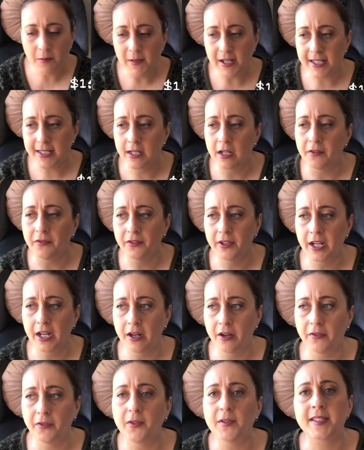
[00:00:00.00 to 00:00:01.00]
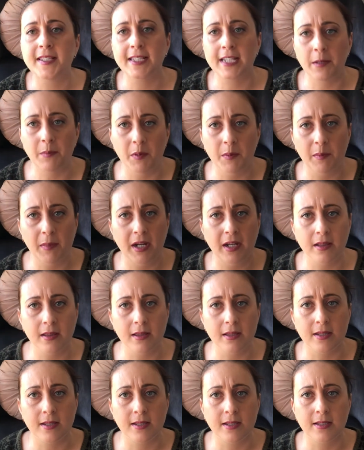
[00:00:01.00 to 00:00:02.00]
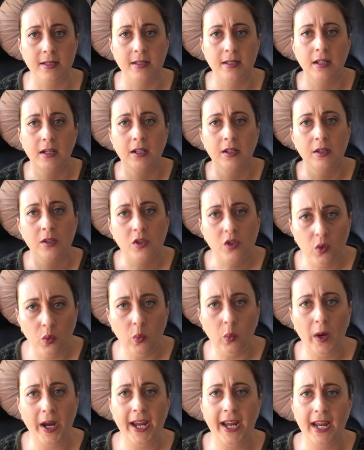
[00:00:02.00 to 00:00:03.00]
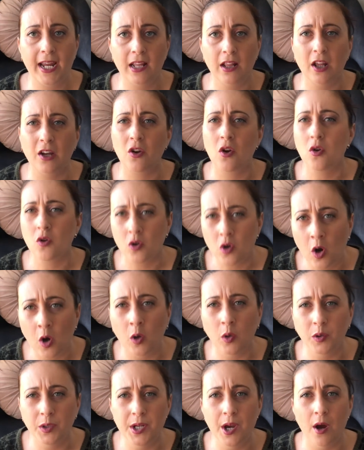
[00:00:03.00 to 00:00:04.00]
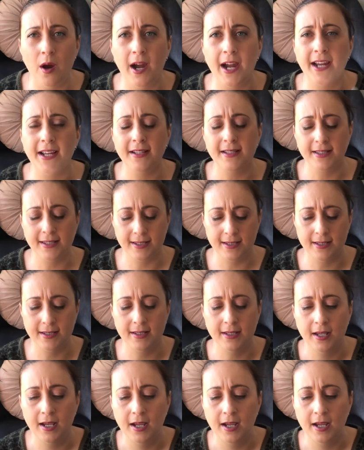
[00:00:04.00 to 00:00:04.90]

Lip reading: myself now for summer months to wear, like on cold nights.